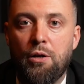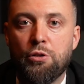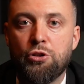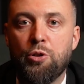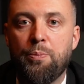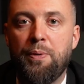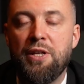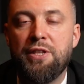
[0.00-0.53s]

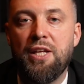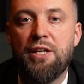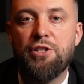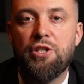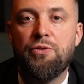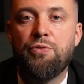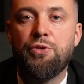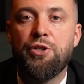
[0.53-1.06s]
Also pay
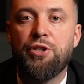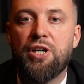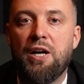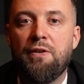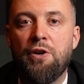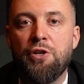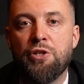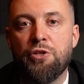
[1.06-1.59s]
attention for the
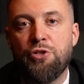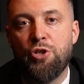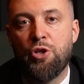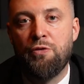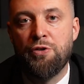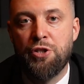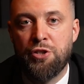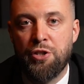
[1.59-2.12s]
coverage and
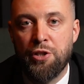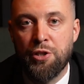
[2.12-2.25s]
services